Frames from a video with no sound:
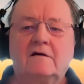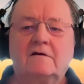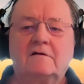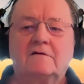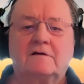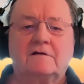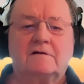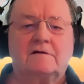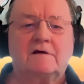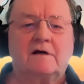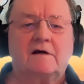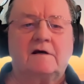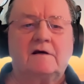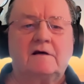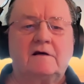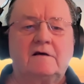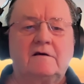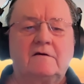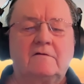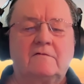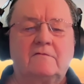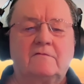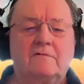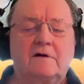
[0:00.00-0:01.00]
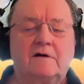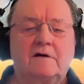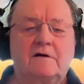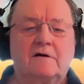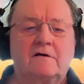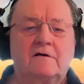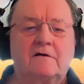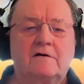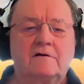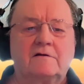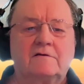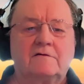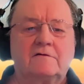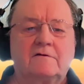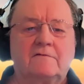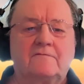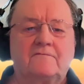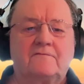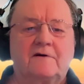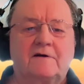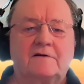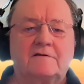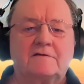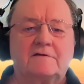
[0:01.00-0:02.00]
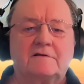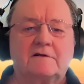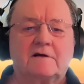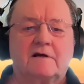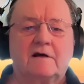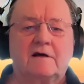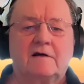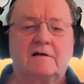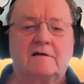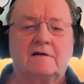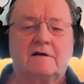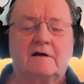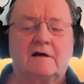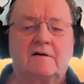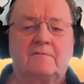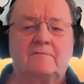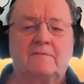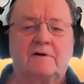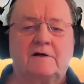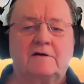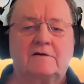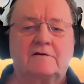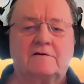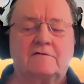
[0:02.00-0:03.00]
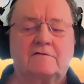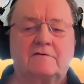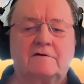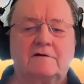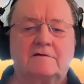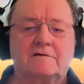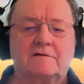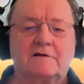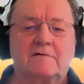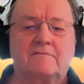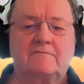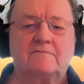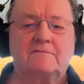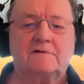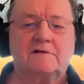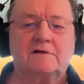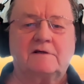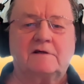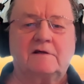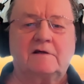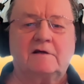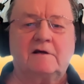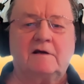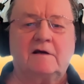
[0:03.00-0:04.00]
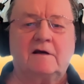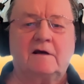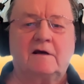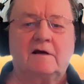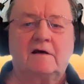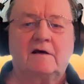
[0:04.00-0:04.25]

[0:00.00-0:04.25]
Today we are going to investigate MH370